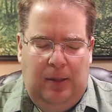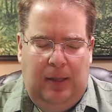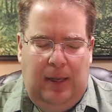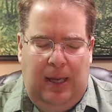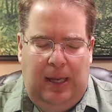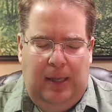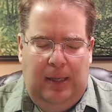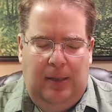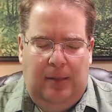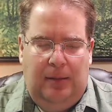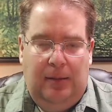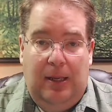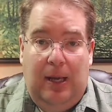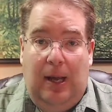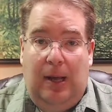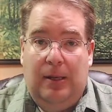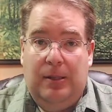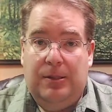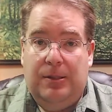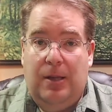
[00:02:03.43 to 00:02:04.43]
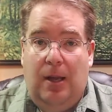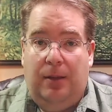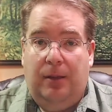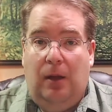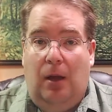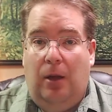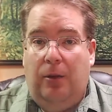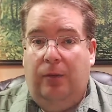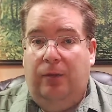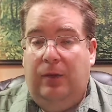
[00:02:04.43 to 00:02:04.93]
And God is not the
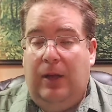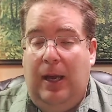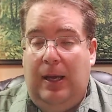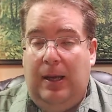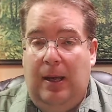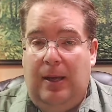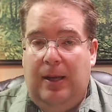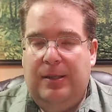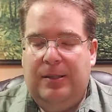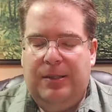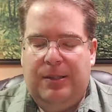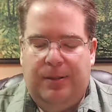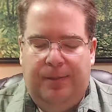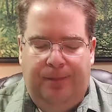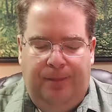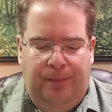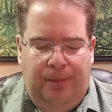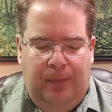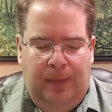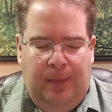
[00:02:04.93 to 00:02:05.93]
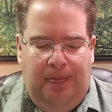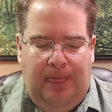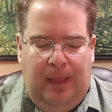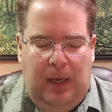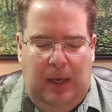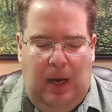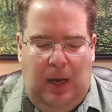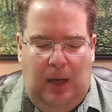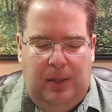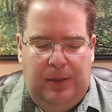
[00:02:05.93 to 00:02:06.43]
author of chaos.
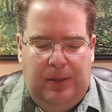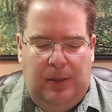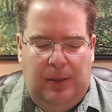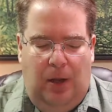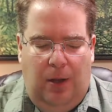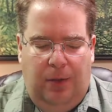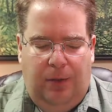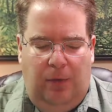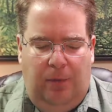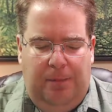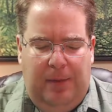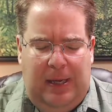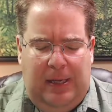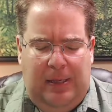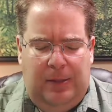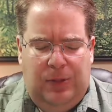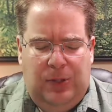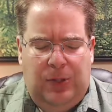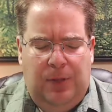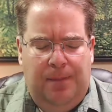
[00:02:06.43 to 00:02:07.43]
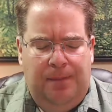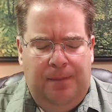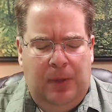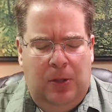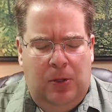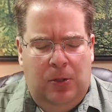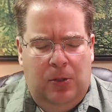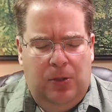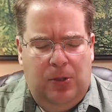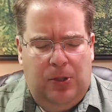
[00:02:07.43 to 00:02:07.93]
God is the author of peace.
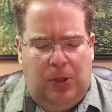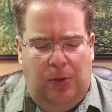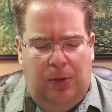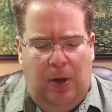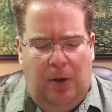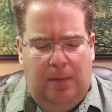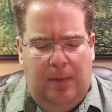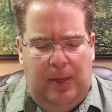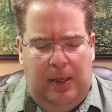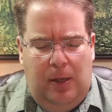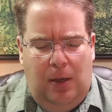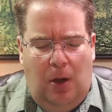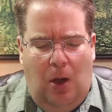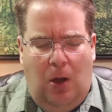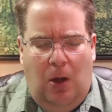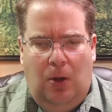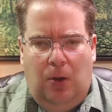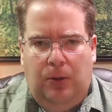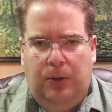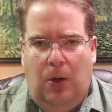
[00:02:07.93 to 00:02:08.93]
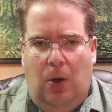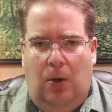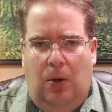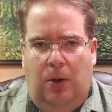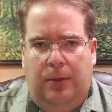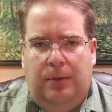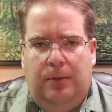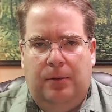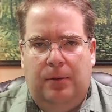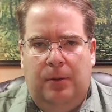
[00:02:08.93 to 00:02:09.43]
So they're being called
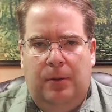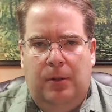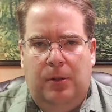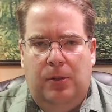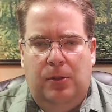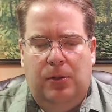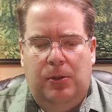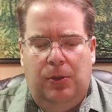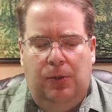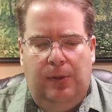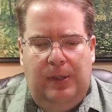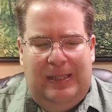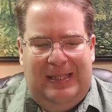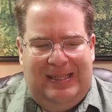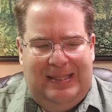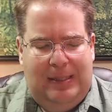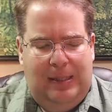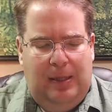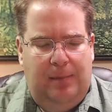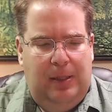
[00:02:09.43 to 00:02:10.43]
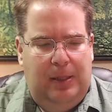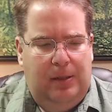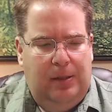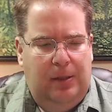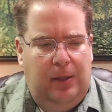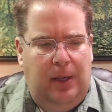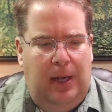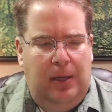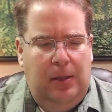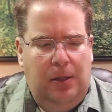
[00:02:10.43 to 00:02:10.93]
on to exhibit
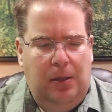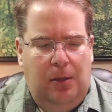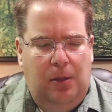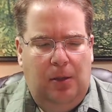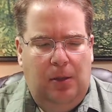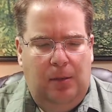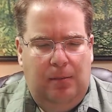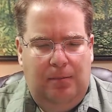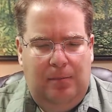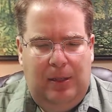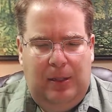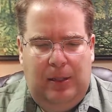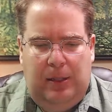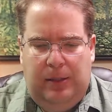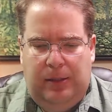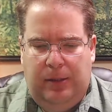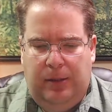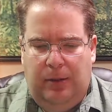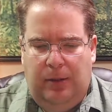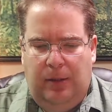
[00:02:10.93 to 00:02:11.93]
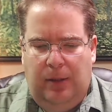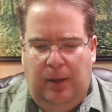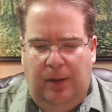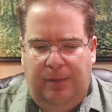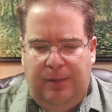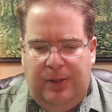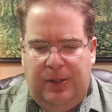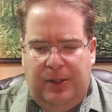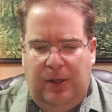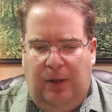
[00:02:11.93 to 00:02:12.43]
a good bit
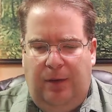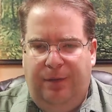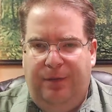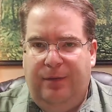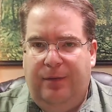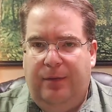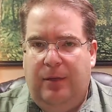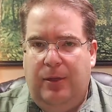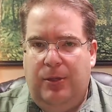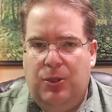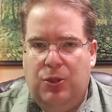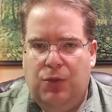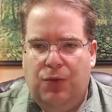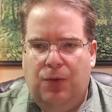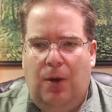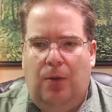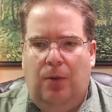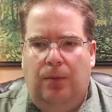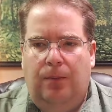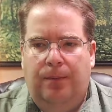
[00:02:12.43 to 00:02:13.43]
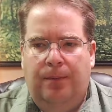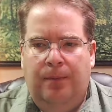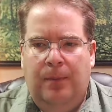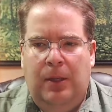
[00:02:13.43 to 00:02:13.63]
of self-control.